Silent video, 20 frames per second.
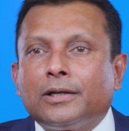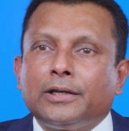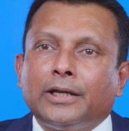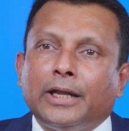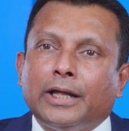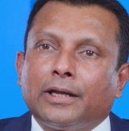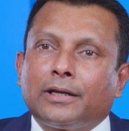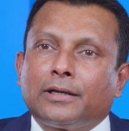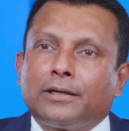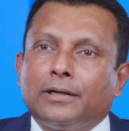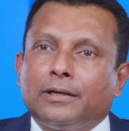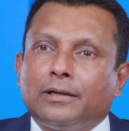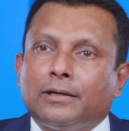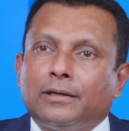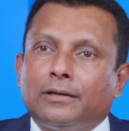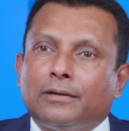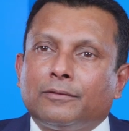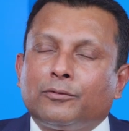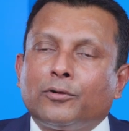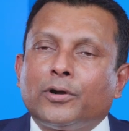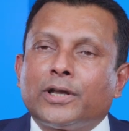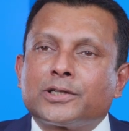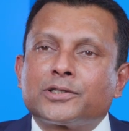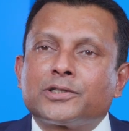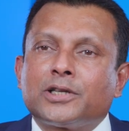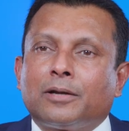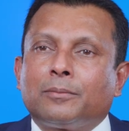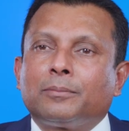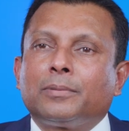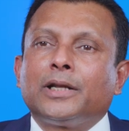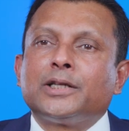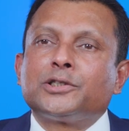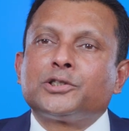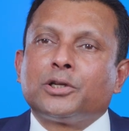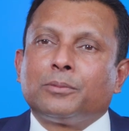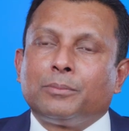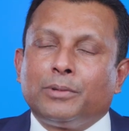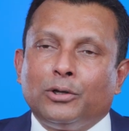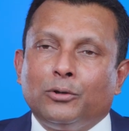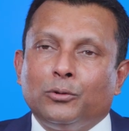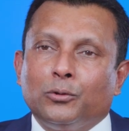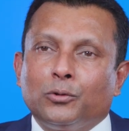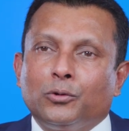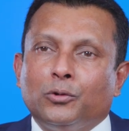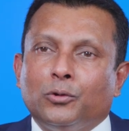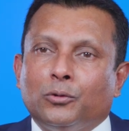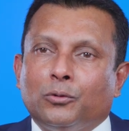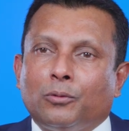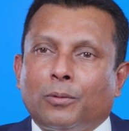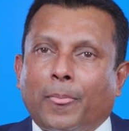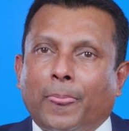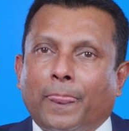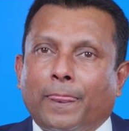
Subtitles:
Take, for example, HNB logo.